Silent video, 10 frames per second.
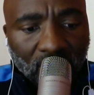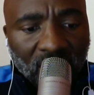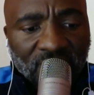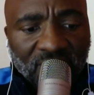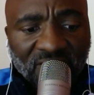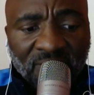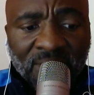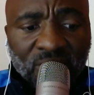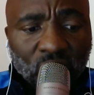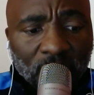If government
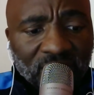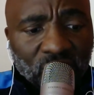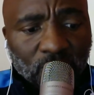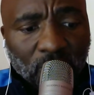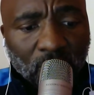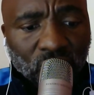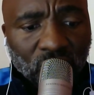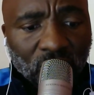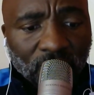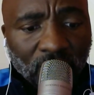is committed to promotion
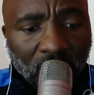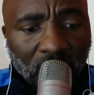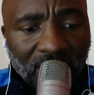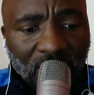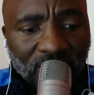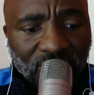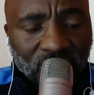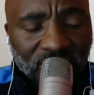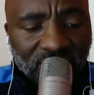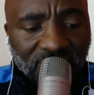of all languages
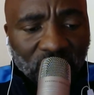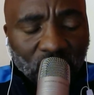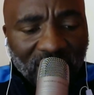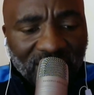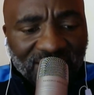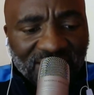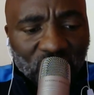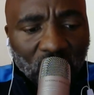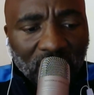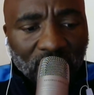on TV, why is
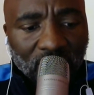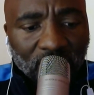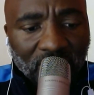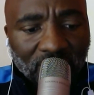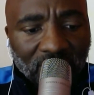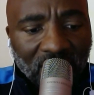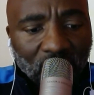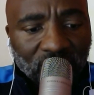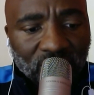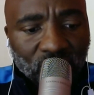Xitsonga not part of the
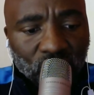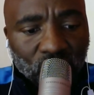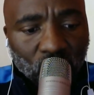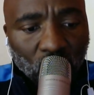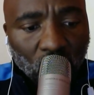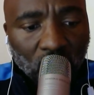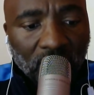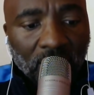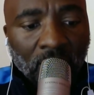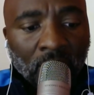languages used to call
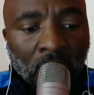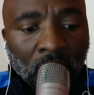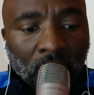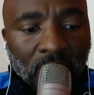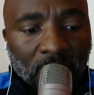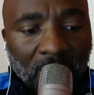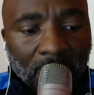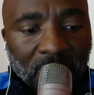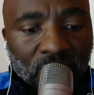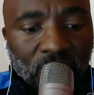on the
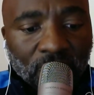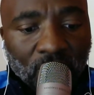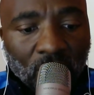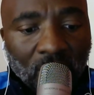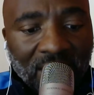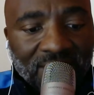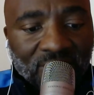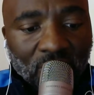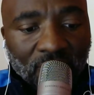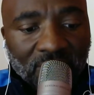public to follow
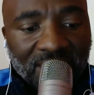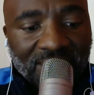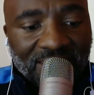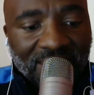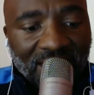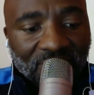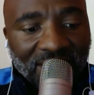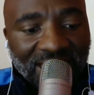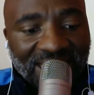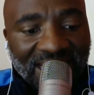anti-COVID-19 health
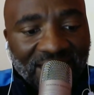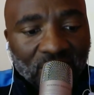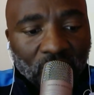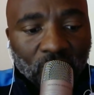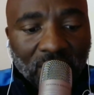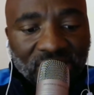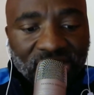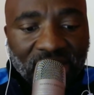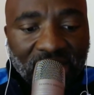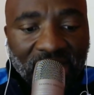guideline of washing
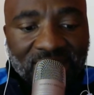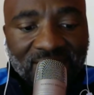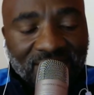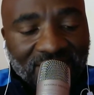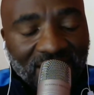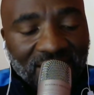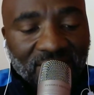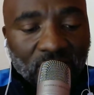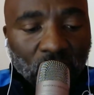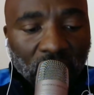hands,
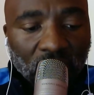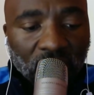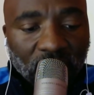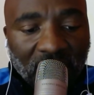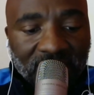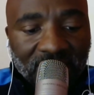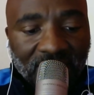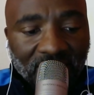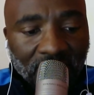sanitizing, wearing of masks, and